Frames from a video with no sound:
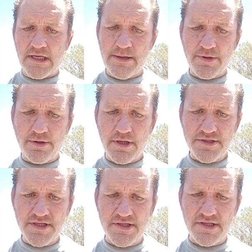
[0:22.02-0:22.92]
come
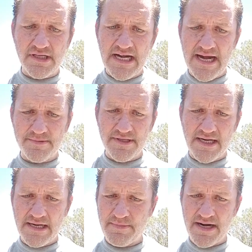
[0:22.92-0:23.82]
across this
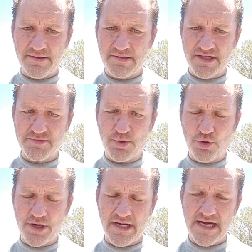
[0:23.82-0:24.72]
campsite. I'm out
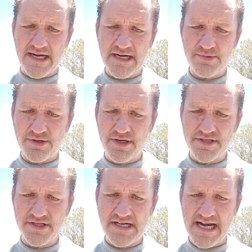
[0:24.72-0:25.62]
exploring, and I come
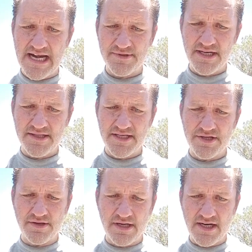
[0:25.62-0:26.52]
across this campsite that
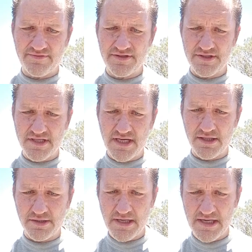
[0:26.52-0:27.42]
you can obviously
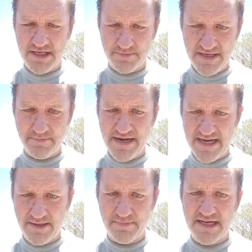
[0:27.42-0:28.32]
tell has been
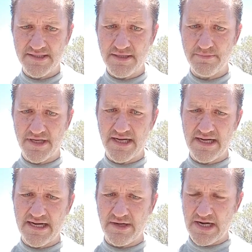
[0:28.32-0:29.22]
abandoned by somebody
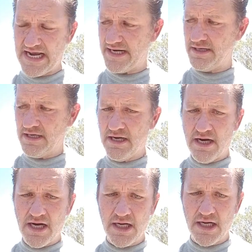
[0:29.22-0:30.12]
who had
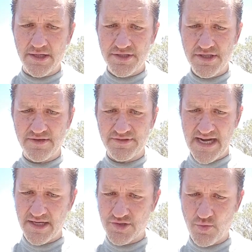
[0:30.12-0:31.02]
a lot of stuff. They
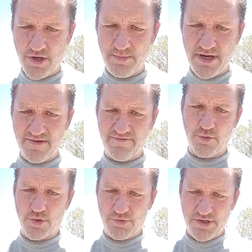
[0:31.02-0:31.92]
had a square body
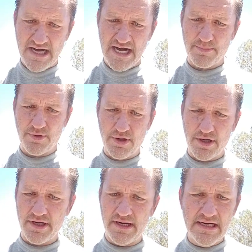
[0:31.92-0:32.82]
Ford with a camper on
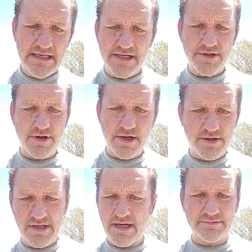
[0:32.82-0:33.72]
it and
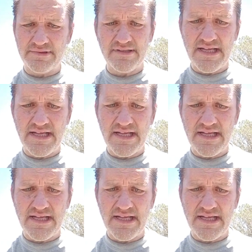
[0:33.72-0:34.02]
trailer.